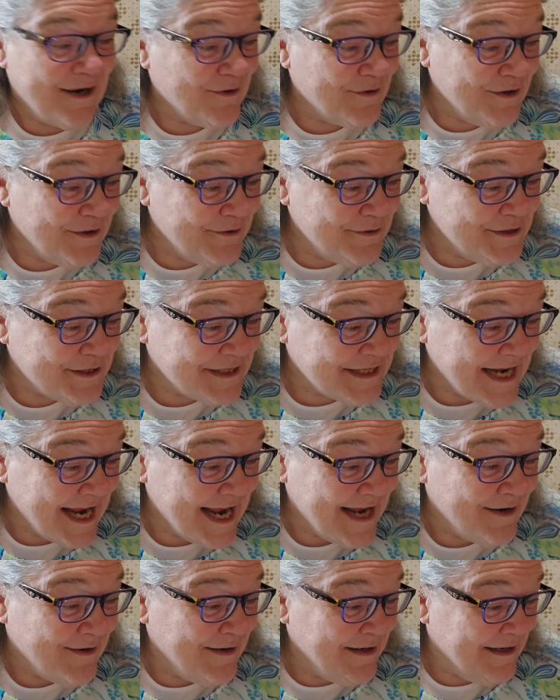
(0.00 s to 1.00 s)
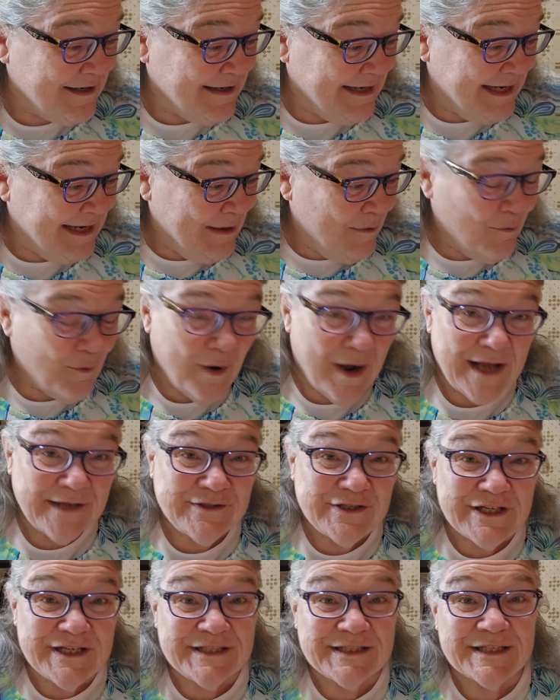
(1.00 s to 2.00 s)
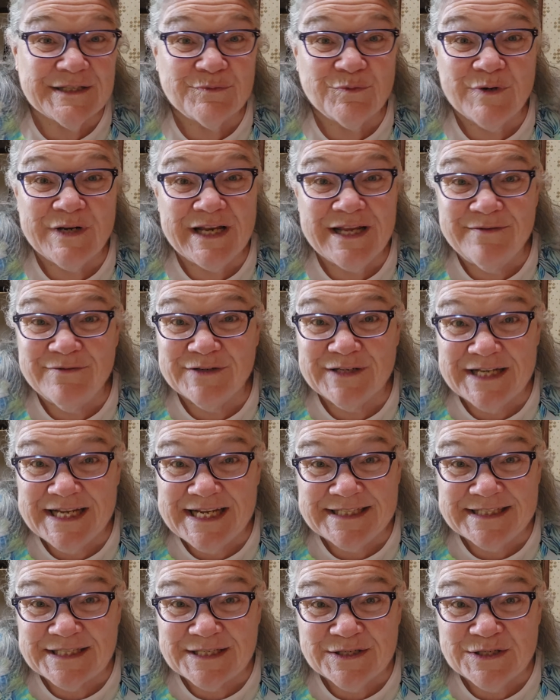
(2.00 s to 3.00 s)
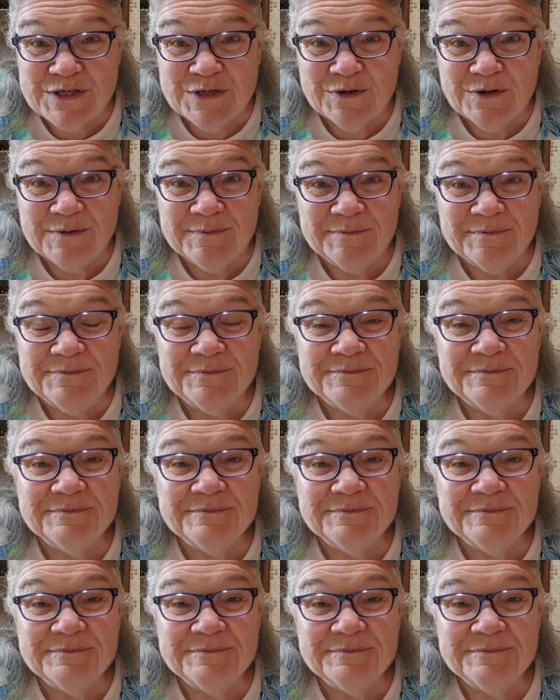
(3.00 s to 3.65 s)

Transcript: don't understand why Jesus would even listen to them